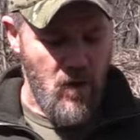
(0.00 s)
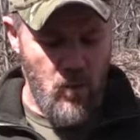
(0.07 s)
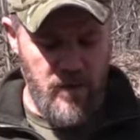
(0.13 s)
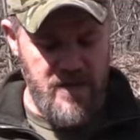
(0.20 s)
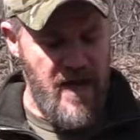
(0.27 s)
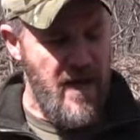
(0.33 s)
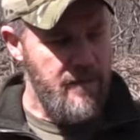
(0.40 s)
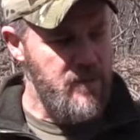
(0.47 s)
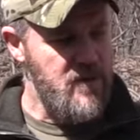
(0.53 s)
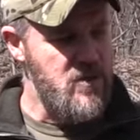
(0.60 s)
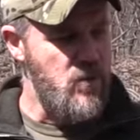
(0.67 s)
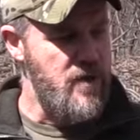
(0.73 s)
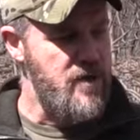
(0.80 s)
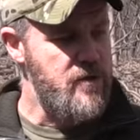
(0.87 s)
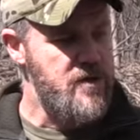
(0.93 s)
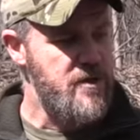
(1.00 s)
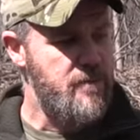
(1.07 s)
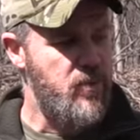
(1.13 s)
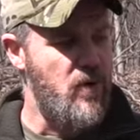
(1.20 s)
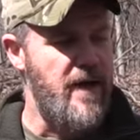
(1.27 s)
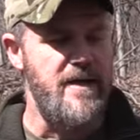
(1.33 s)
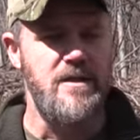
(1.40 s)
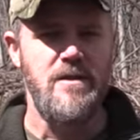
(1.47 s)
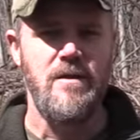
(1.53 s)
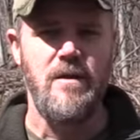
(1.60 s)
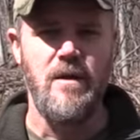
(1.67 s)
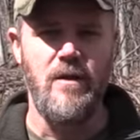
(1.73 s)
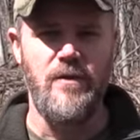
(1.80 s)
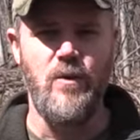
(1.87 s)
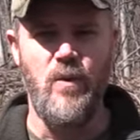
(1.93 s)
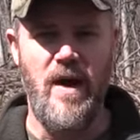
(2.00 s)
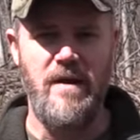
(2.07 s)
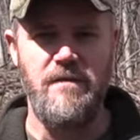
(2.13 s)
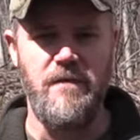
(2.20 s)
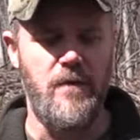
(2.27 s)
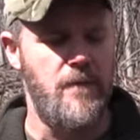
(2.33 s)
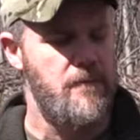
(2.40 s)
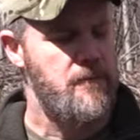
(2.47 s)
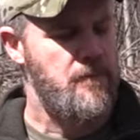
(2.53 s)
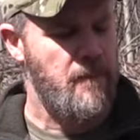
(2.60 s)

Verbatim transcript: which happens when you suppress the rifle.